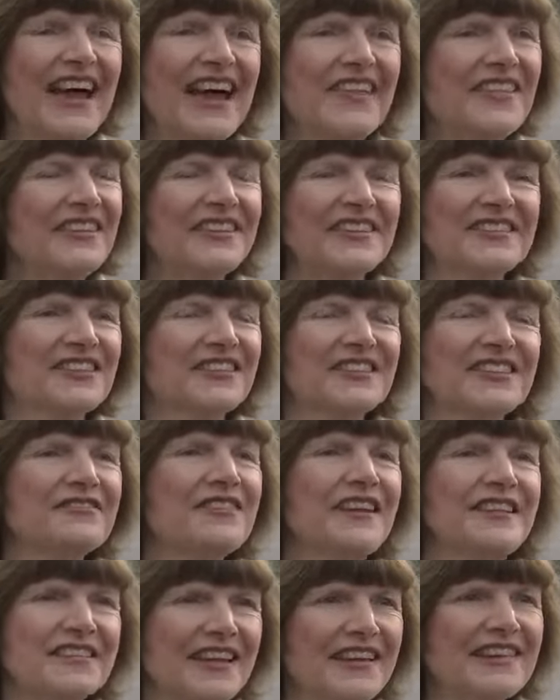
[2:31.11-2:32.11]
and this is just a
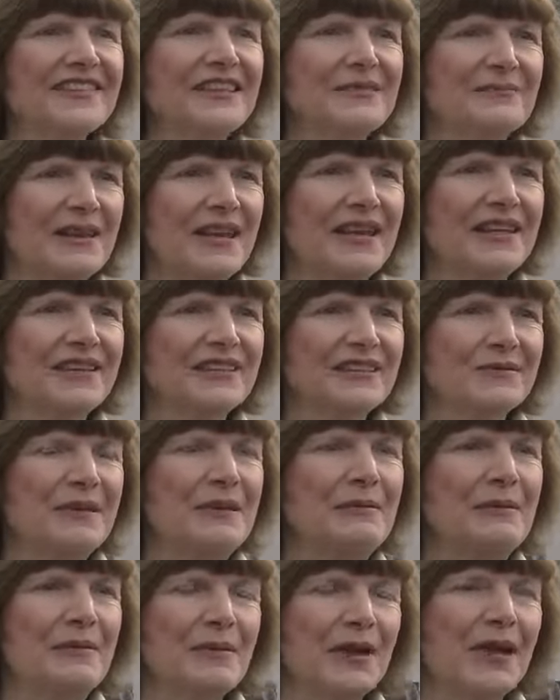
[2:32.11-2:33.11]
fantastic place to
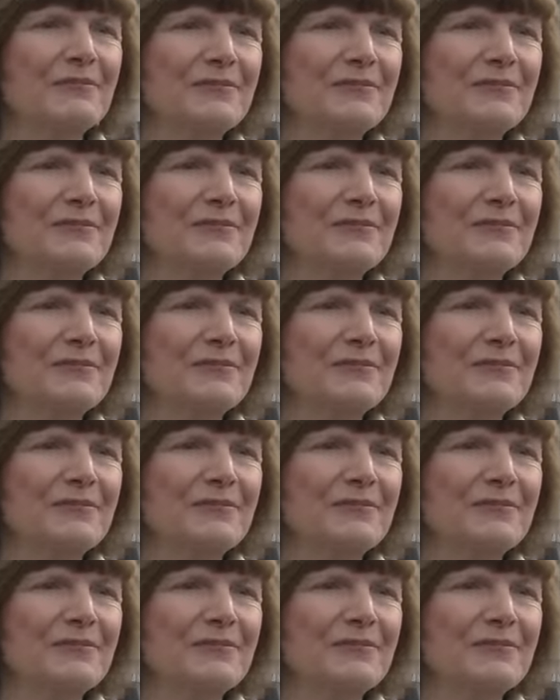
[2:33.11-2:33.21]
meet people.